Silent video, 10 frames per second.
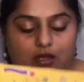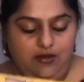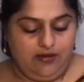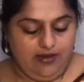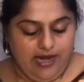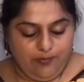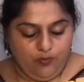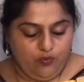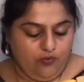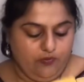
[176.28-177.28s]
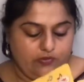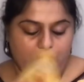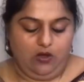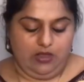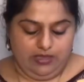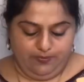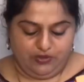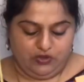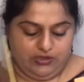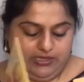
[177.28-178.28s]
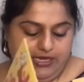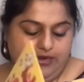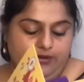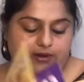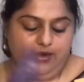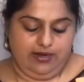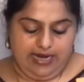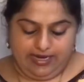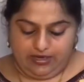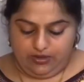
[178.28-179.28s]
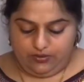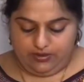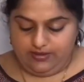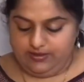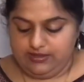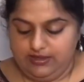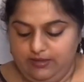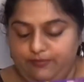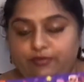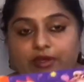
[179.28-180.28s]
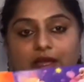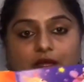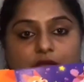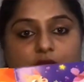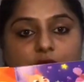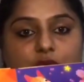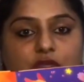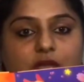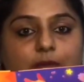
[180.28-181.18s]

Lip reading: And moreover, all the pictures here are like, there is a huge